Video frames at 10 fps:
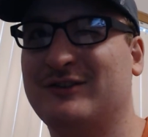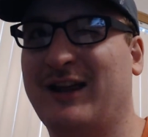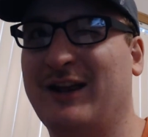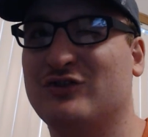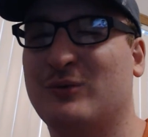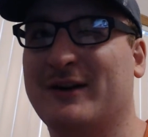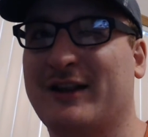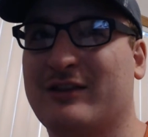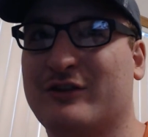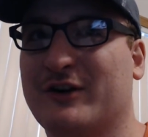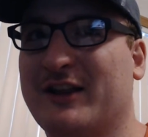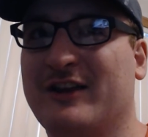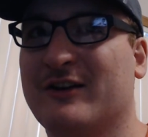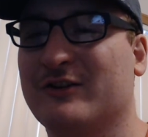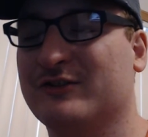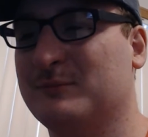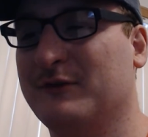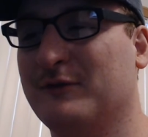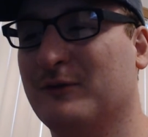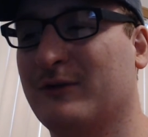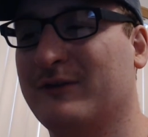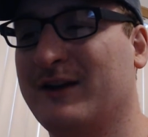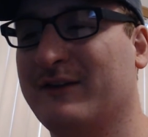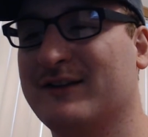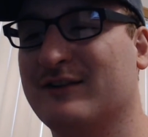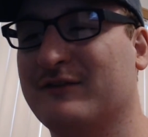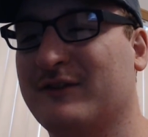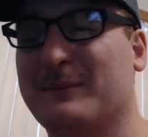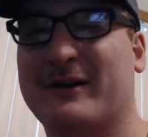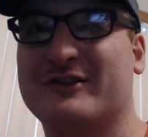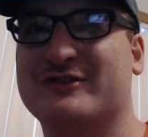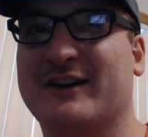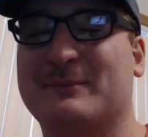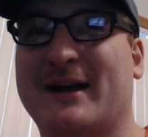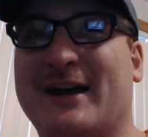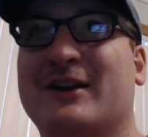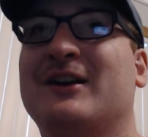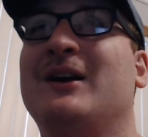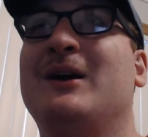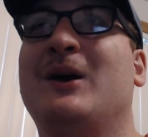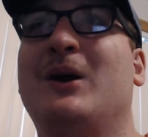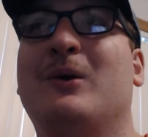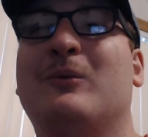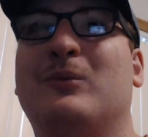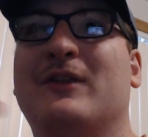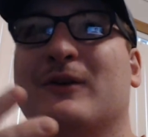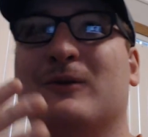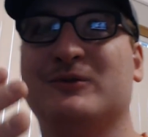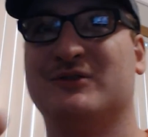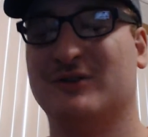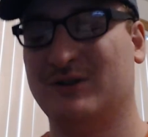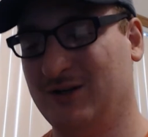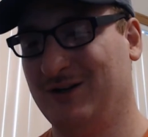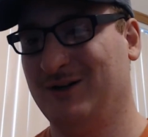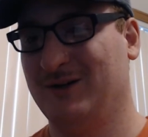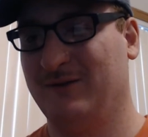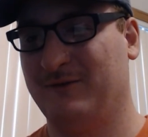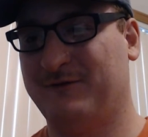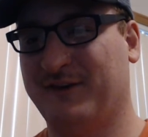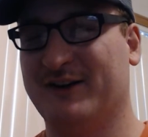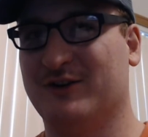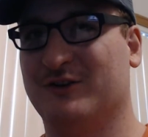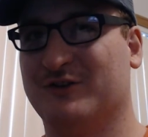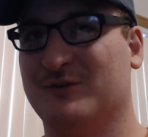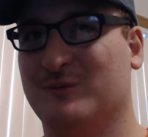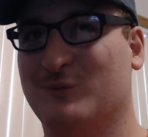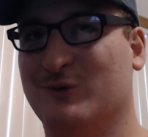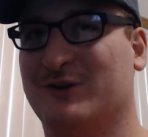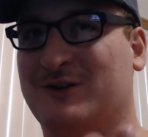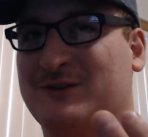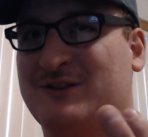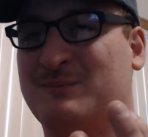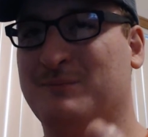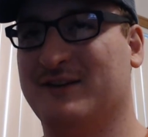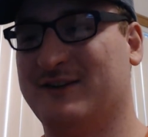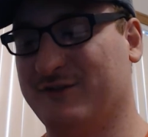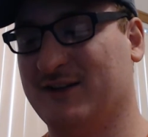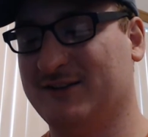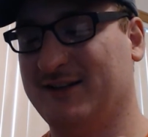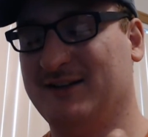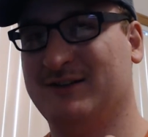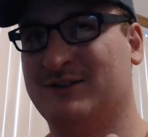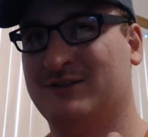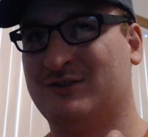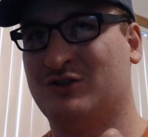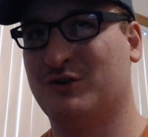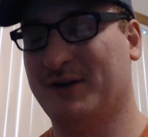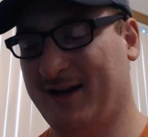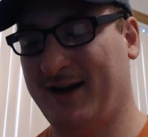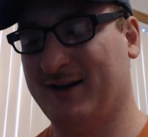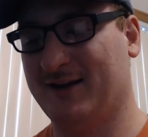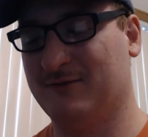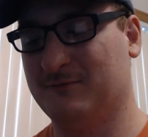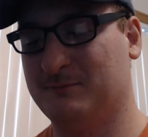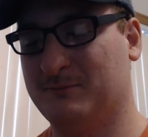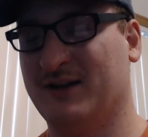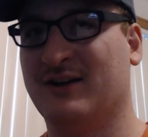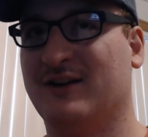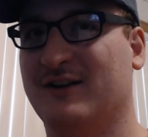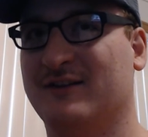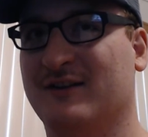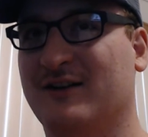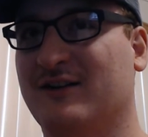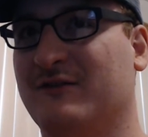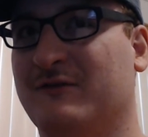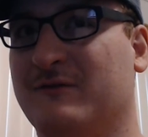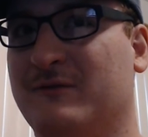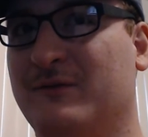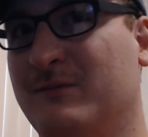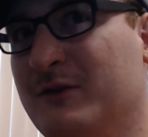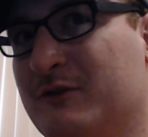10, 20, 30 years before the events of Empire Strikes Back, when those fighters were specifically created because of the